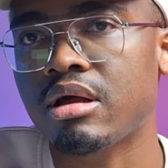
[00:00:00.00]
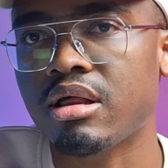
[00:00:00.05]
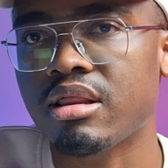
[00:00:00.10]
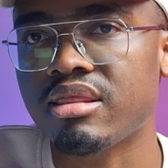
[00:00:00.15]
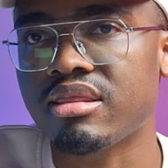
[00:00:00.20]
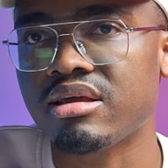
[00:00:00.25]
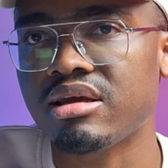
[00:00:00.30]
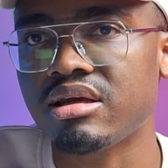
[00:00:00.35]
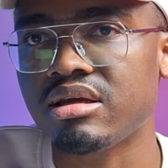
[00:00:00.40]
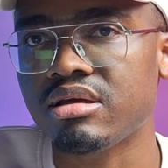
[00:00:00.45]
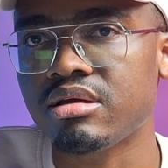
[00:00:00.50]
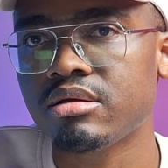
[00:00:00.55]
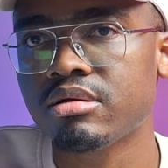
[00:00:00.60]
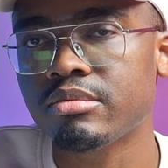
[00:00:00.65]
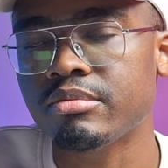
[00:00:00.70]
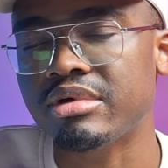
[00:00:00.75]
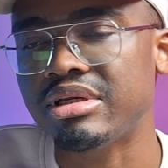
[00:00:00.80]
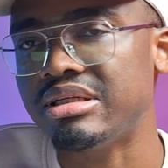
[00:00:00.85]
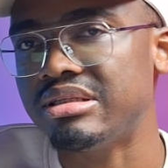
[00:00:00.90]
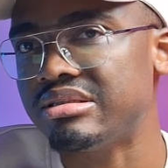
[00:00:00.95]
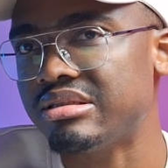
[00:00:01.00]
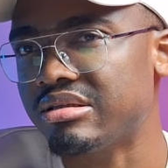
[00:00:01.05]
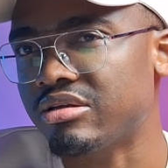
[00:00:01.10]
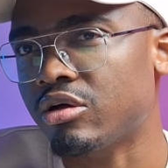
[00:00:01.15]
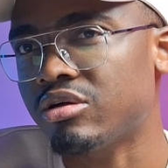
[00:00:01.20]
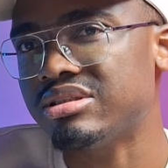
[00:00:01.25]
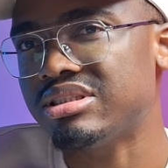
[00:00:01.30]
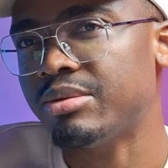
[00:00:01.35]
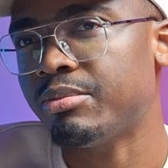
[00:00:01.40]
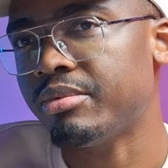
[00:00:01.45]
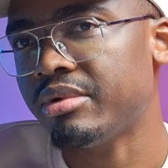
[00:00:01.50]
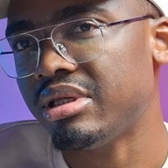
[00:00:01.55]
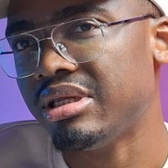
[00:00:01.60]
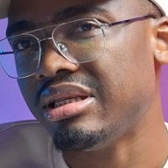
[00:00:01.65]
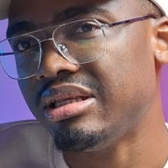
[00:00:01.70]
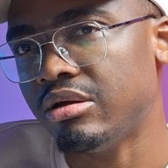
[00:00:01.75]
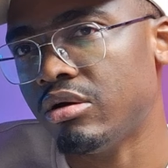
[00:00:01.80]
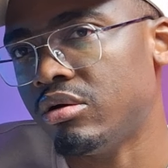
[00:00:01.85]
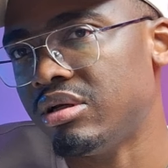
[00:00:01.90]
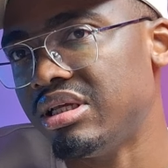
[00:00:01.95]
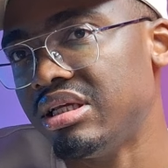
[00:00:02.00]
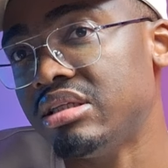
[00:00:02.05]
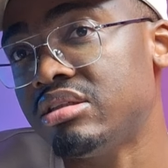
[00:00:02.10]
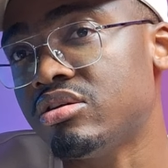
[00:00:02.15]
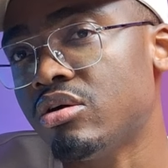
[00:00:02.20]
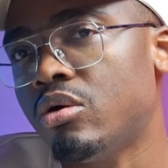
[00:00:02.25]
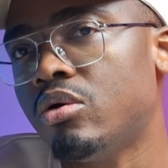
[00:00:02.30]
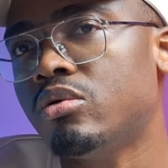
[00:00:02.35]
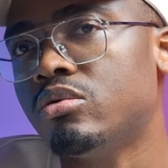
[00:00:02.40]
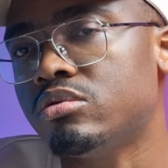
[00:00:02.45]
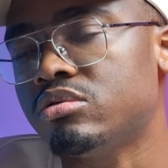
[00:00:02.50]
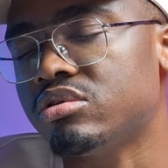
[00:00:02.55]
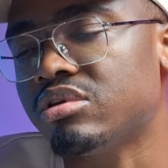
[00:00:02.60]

thing, but it's a concept on its own.